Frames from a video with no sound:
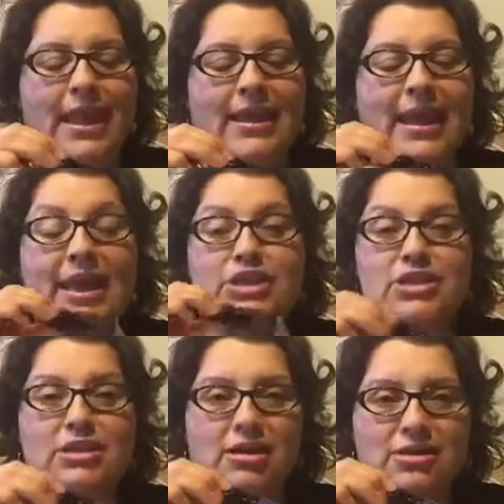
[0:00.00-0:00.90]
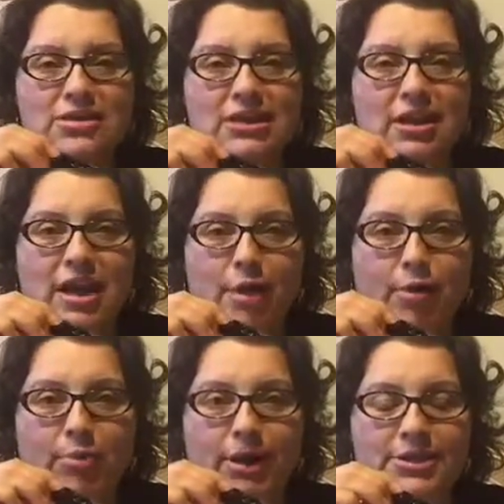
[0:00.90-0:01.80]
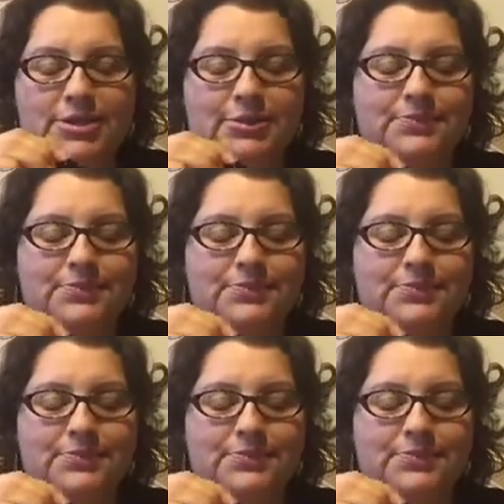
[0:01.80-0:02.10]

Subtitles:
and I had just gone to see a chiropractor.